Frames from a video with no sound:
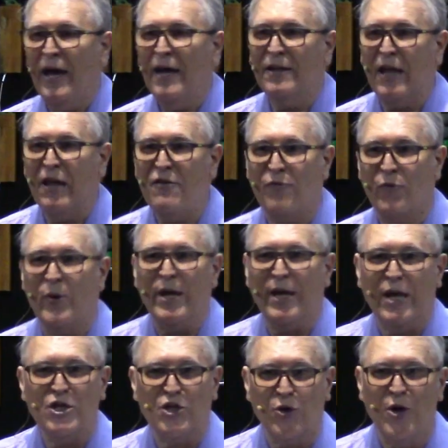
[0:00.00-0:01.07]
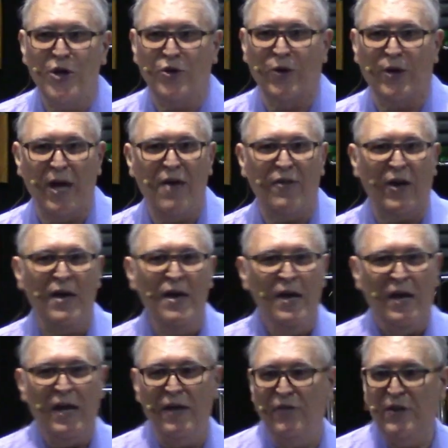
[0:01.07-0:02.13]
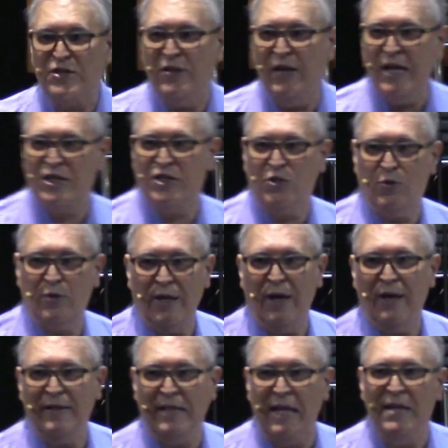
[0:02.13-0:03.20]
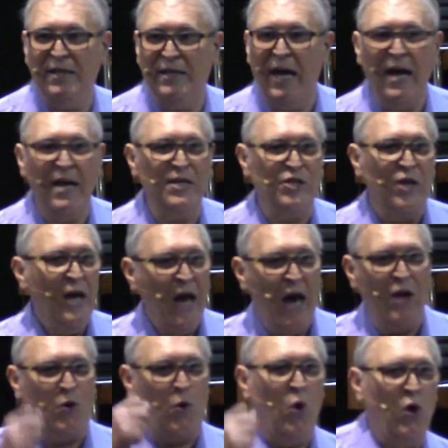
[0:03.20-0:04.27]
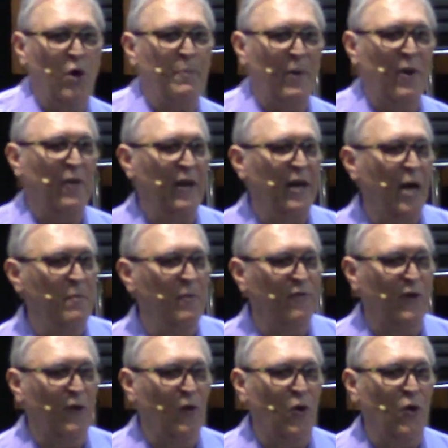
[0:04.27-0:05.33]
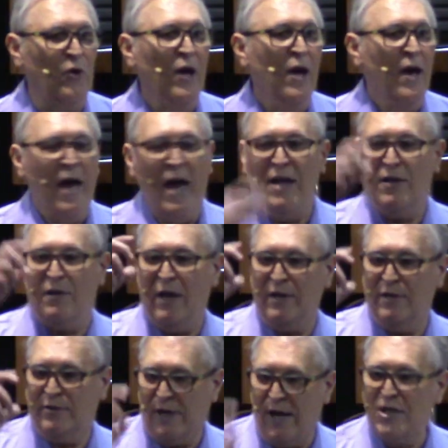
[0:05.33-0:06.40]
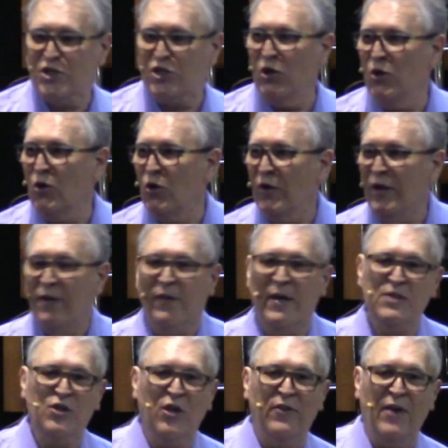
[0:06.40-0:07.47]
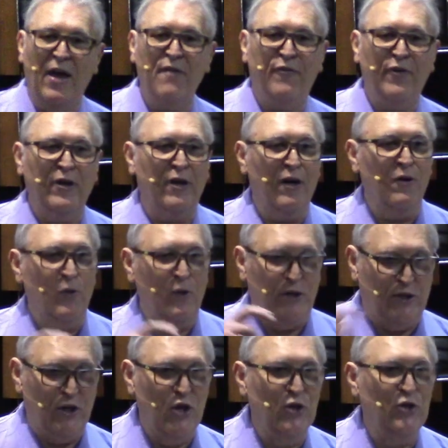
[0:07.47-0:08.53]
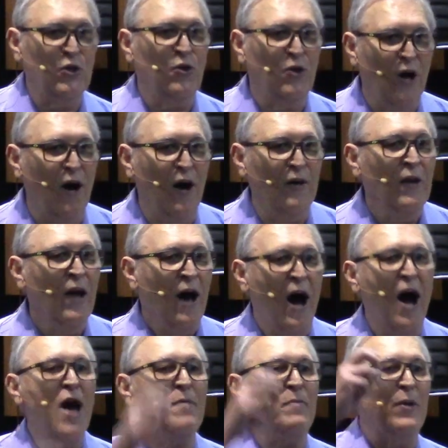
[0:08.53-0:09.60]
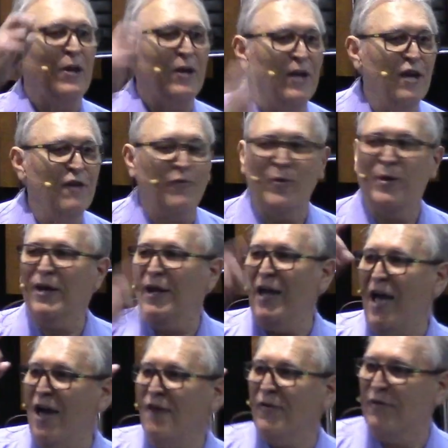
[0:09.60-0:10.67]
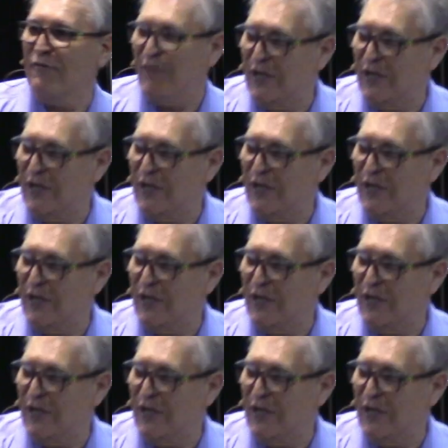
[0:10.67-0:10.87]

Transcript: And if we can join together in this next uh, 10 days and call upon the name of the Lord and, and trust the Lord that South Africa will turn to God, I believe we're going to have a,